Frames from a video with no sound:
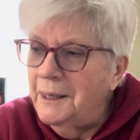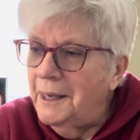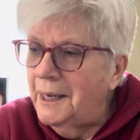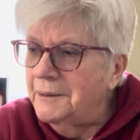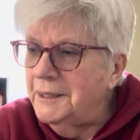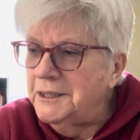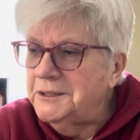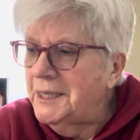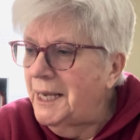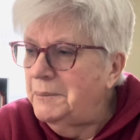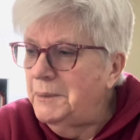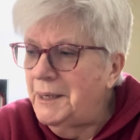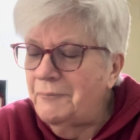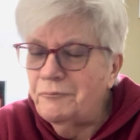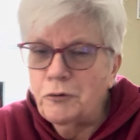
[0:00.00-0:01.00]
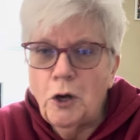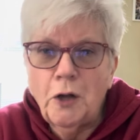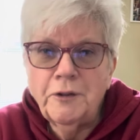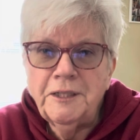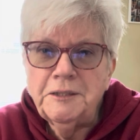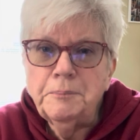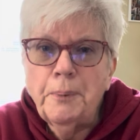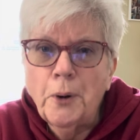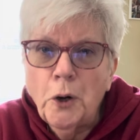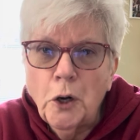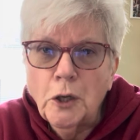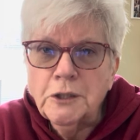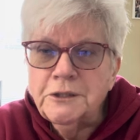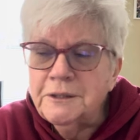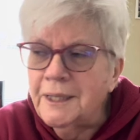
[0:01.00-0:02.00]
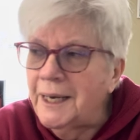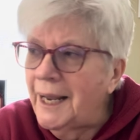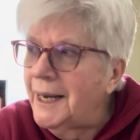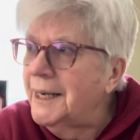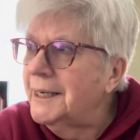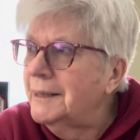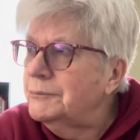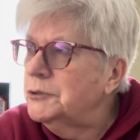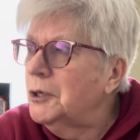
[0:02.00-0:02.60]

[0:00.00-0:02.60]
And they signed me up for all these perks that added up